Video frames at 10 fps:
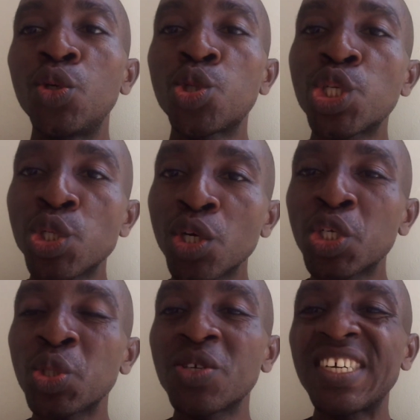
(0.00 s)

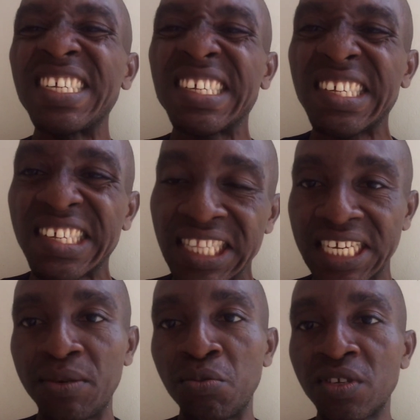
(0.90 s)
structures and
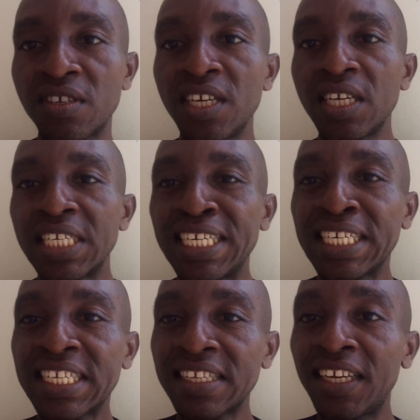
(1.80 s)
systems
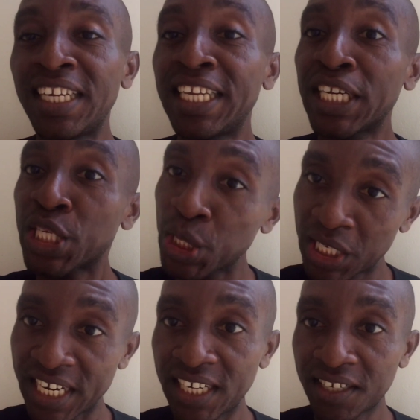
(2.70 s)
that's in that
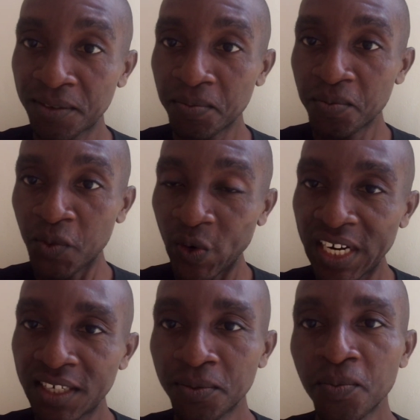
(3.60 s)
society. All
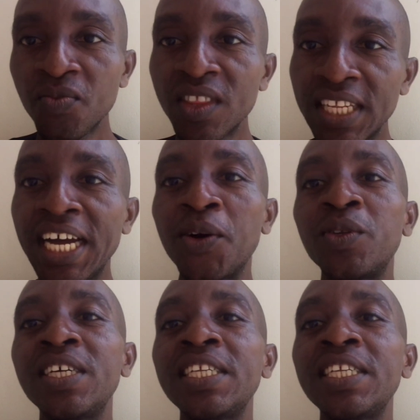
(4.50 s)
right. Now, the